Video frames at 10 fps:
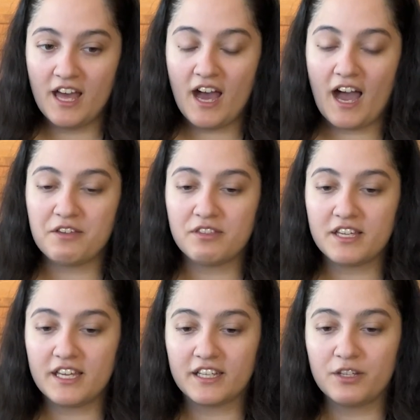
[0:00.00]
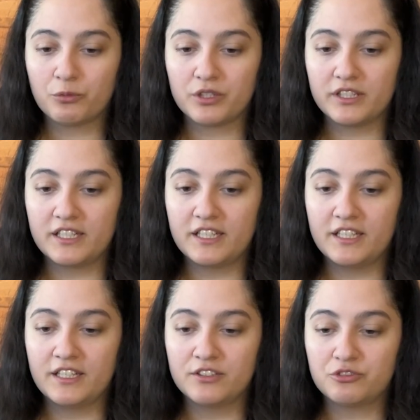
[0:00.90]
I think it can
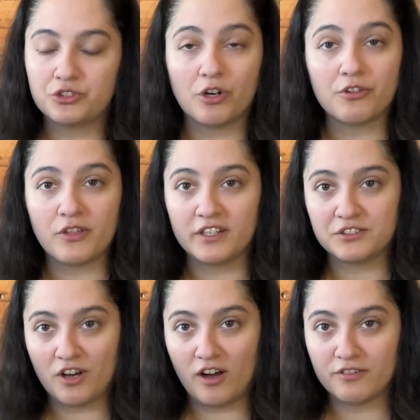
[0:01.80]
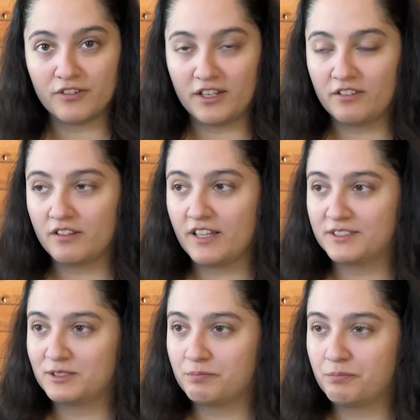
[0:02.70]
really start things off, and I think
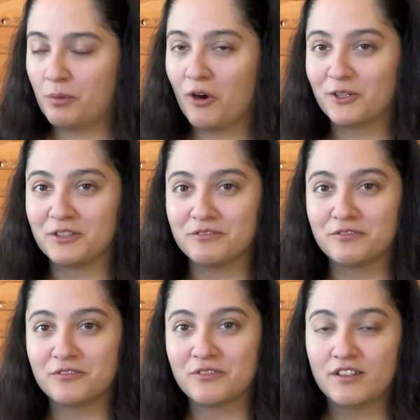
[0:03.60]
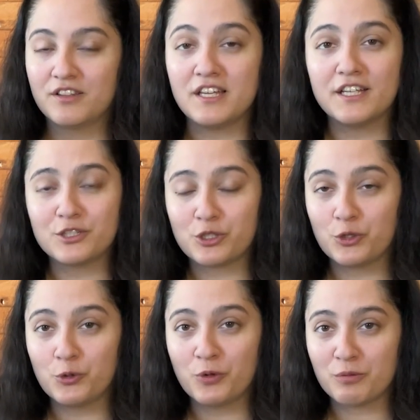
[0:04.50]
that's part of the
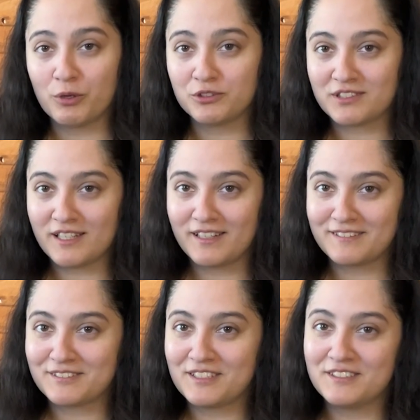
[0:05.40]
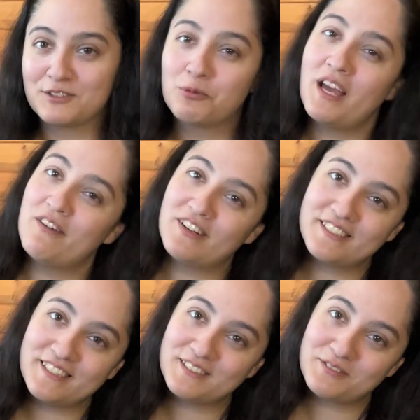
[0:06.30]
issue with most things is we have
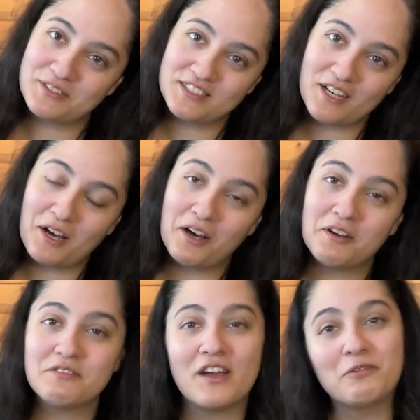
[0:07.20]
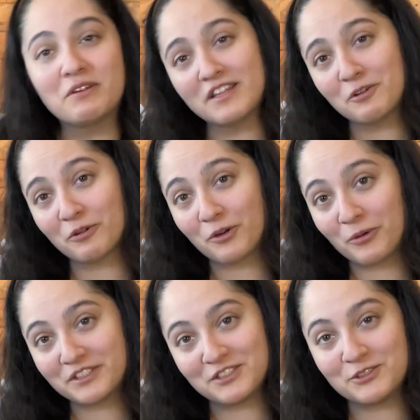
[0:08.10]
ideas for stuff and we think we're
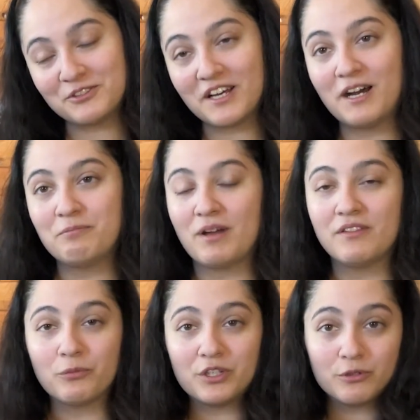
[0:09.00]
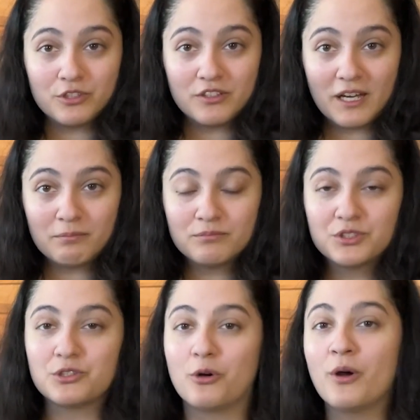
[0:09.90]
going to do them and then we don't do them.
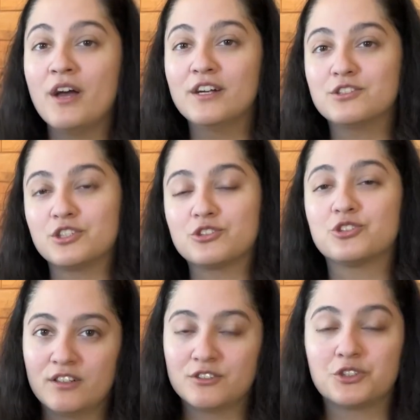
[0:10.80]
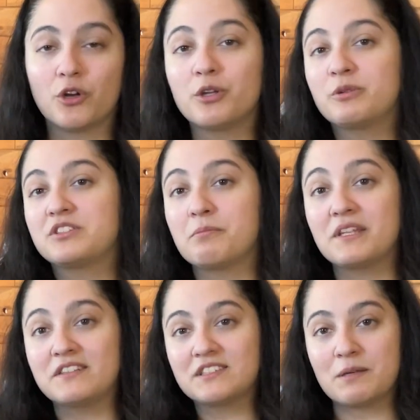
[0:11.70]
So just starting with
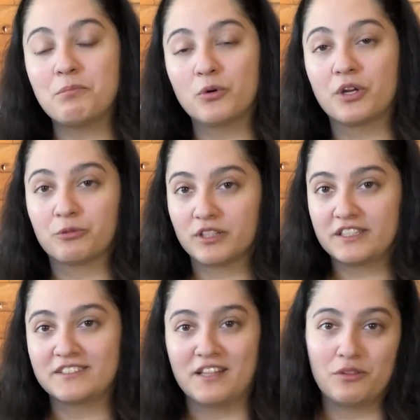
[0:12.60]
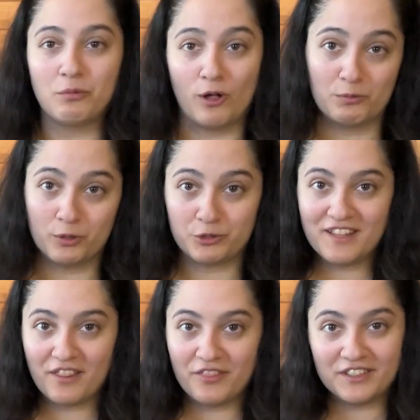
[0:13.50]
something simple can really set the ball in
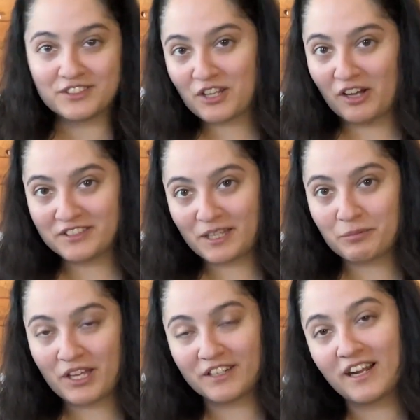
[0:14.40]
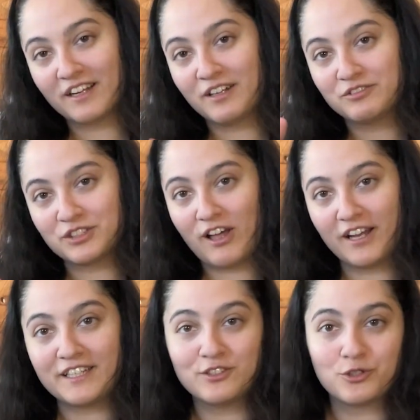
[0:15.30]
motion. This concept can kind of
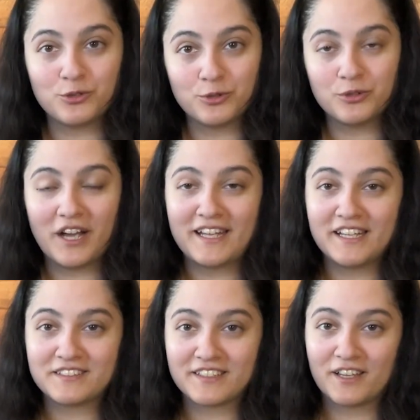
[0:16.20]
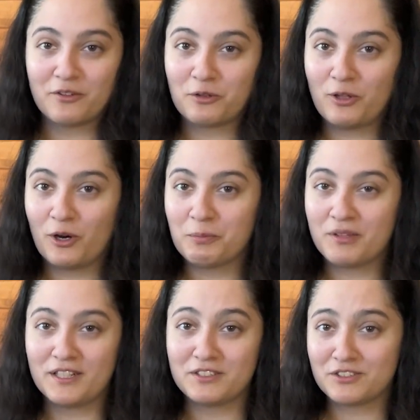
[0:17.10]
slot into a get-together LARP
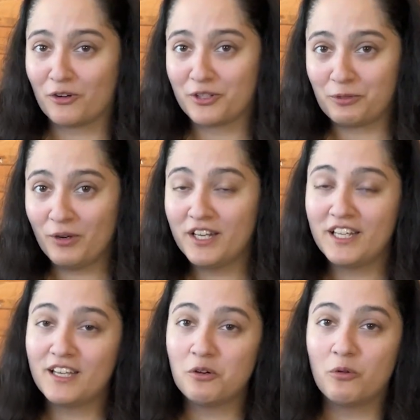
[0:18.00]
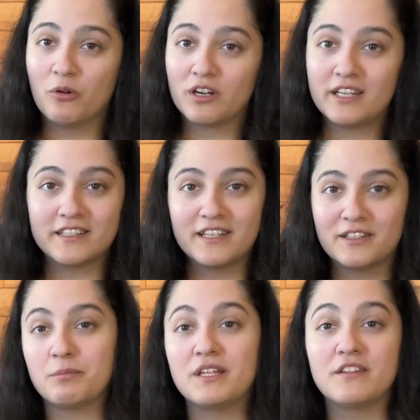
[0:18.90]
that's already running, or it
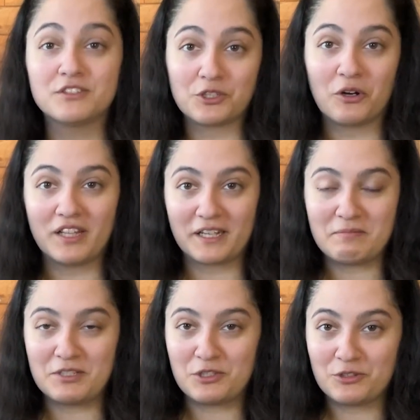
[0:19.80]
can be the start like I mentioned